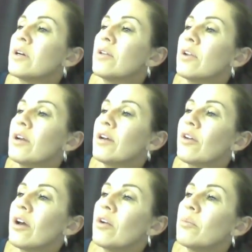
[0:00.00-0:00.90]
Then it has
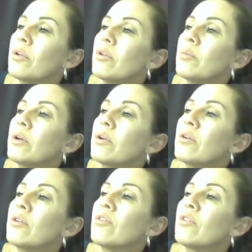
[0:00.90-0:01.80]
100
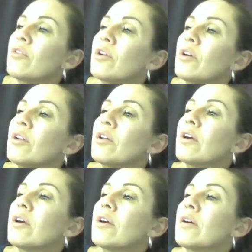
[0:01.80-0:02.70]
millimeters, and then it
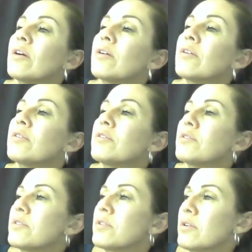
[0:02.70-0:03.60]

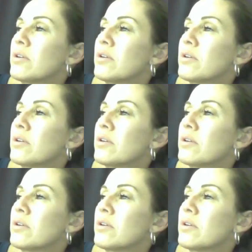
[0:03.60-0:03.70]
has